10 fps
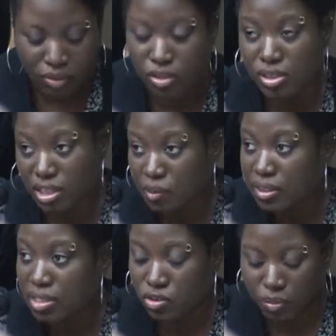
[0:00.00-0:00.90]
There's
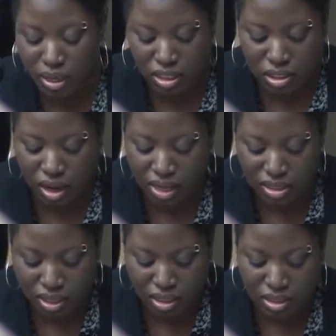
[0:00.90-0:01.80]
stigma, discrimination,
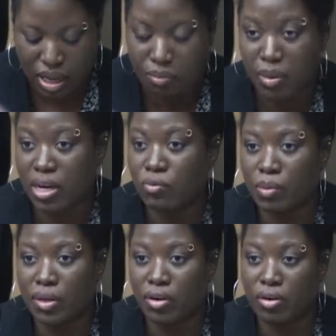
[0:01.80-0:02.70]
isolation that many
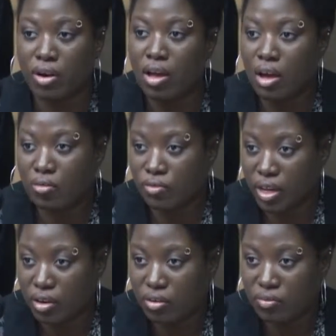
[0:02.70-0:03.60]
women are
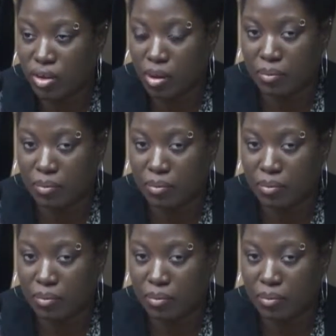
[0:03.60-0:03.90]
afraid of,